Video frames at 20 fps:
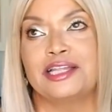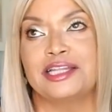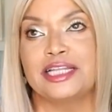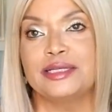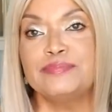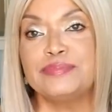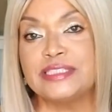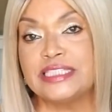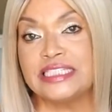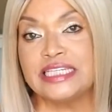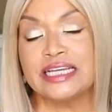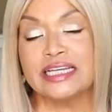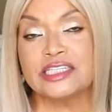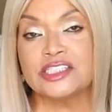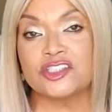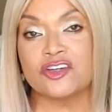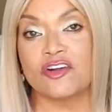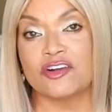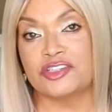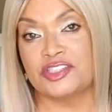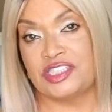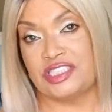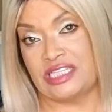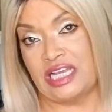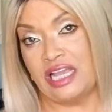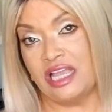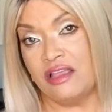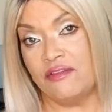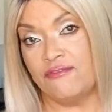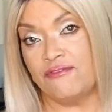lipsticks are
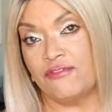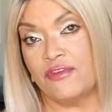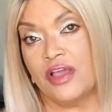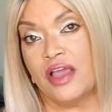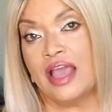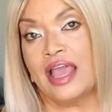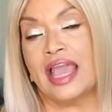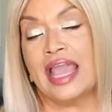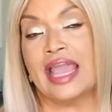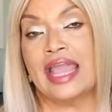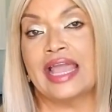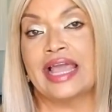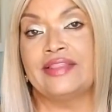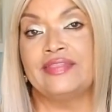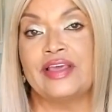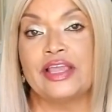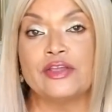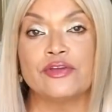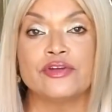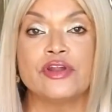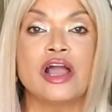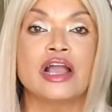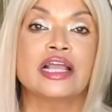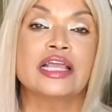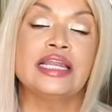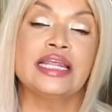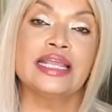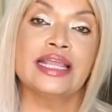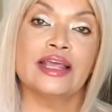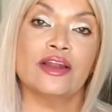safe, and that you're not
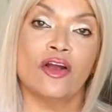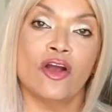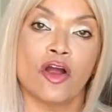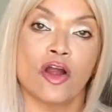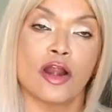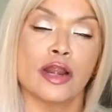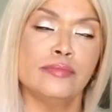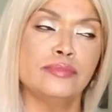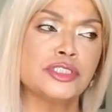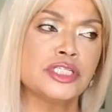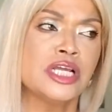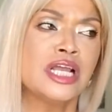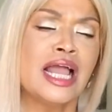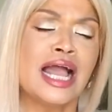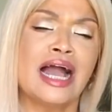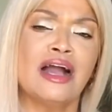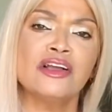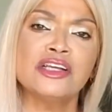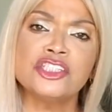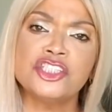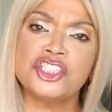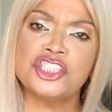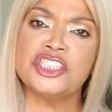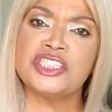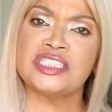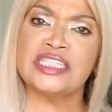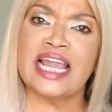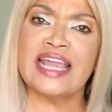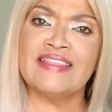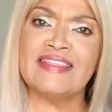going to get harmed. How can she
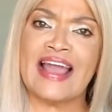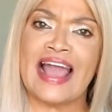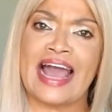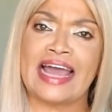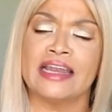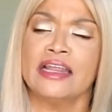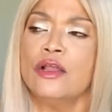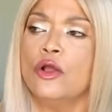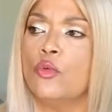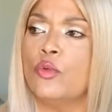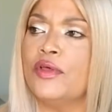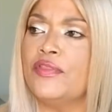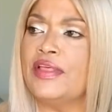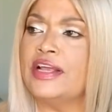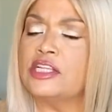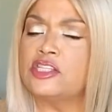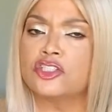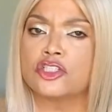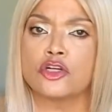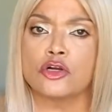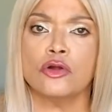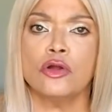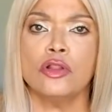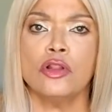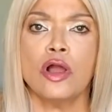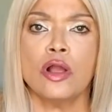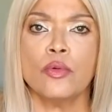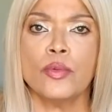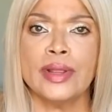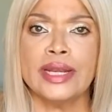say that when this girl
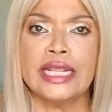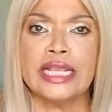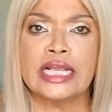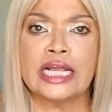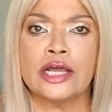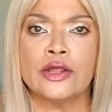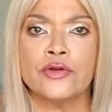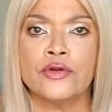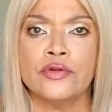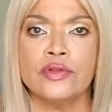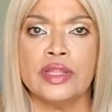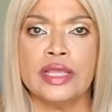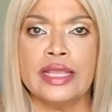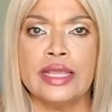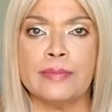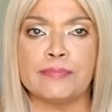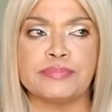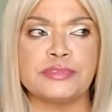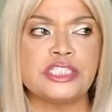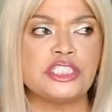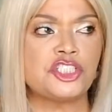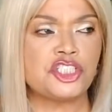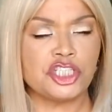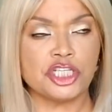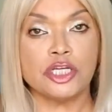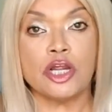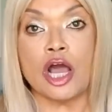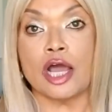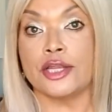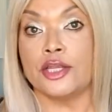already cut her lip? Did she
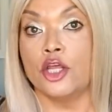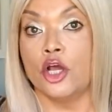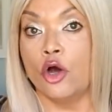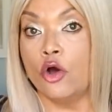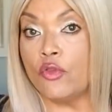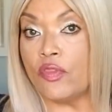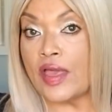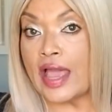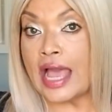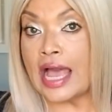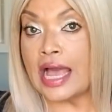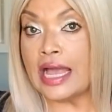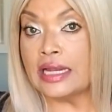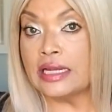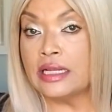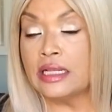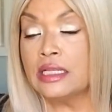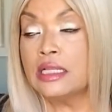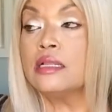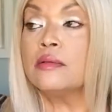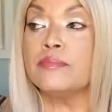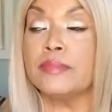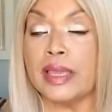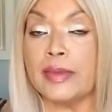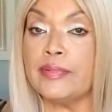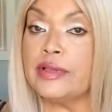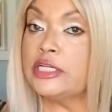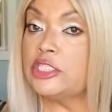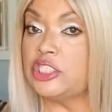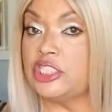not know that?
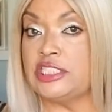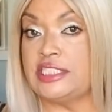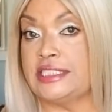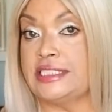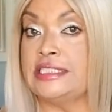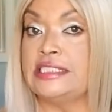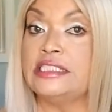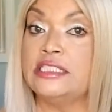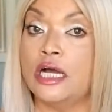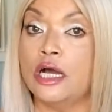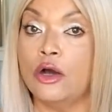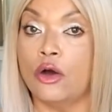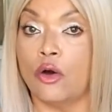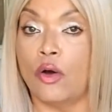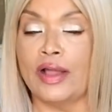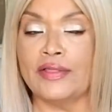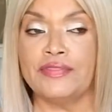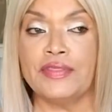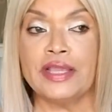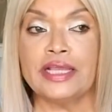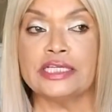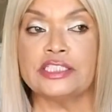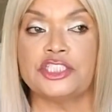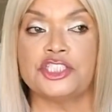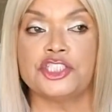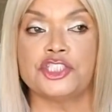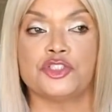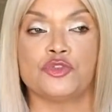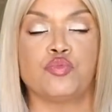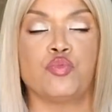Maybe she didn't know. I think it's
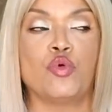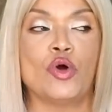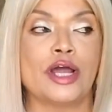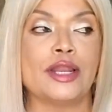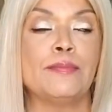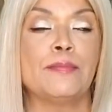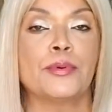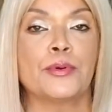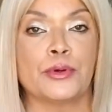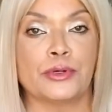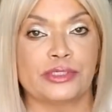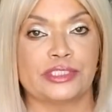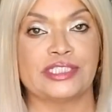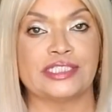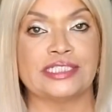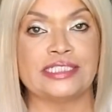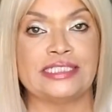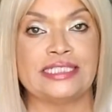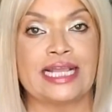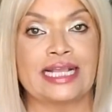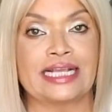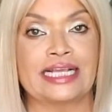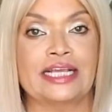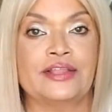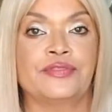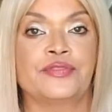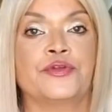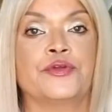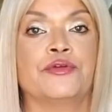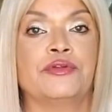just one person that
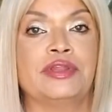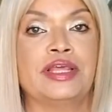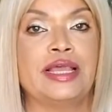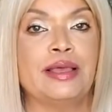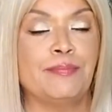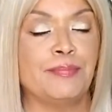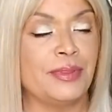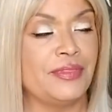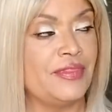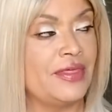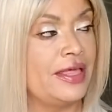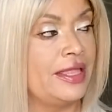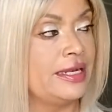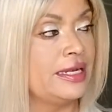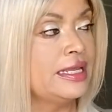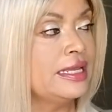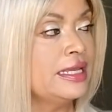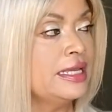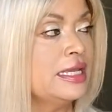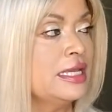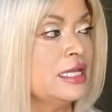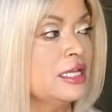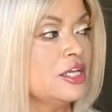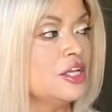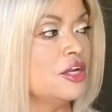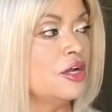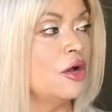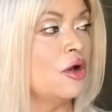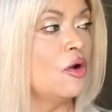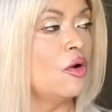cut their lip, and then, you
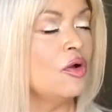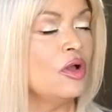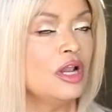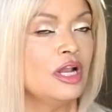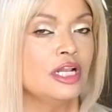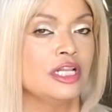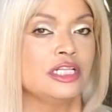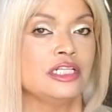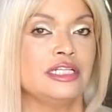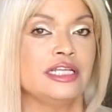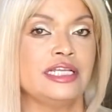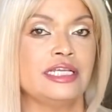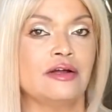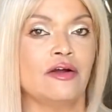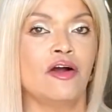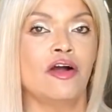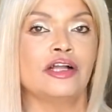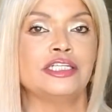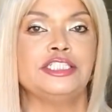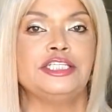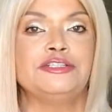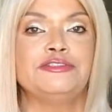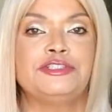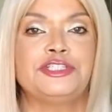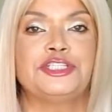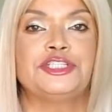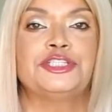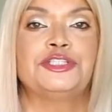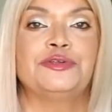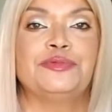know, it, on
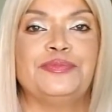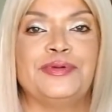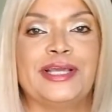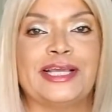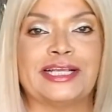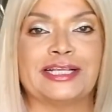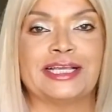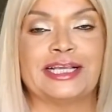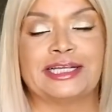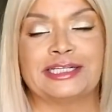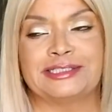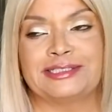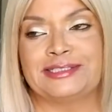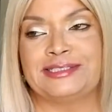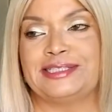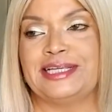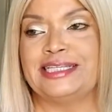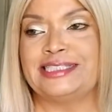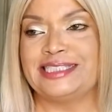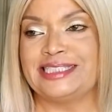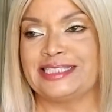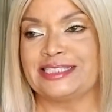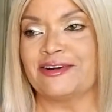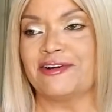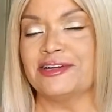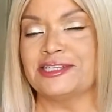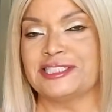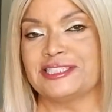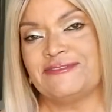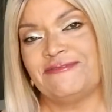YouTube, it, it, it
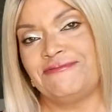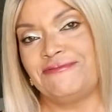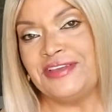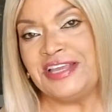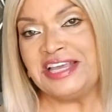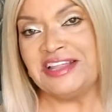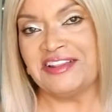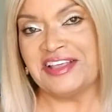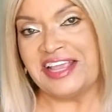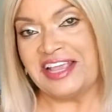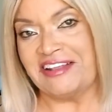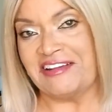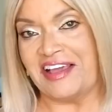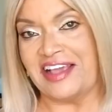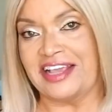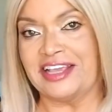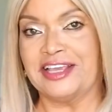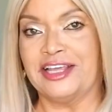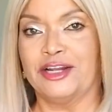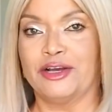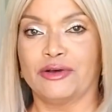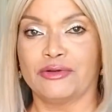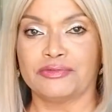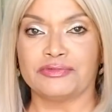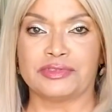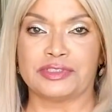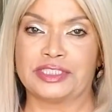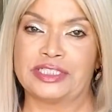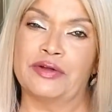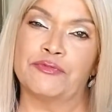starts feeling like, you
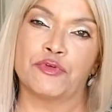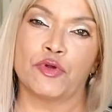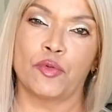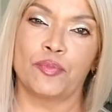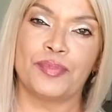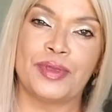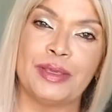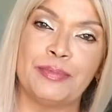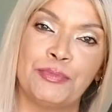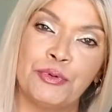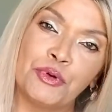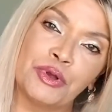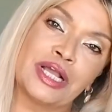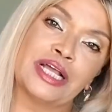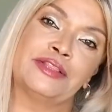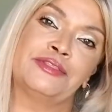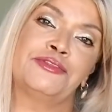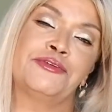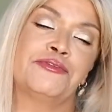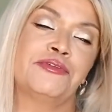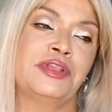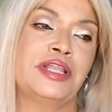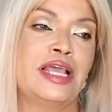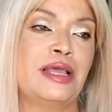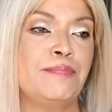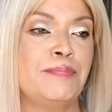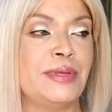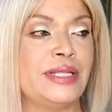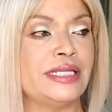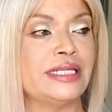know, several people cut their
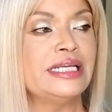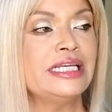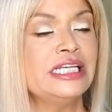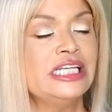lip. And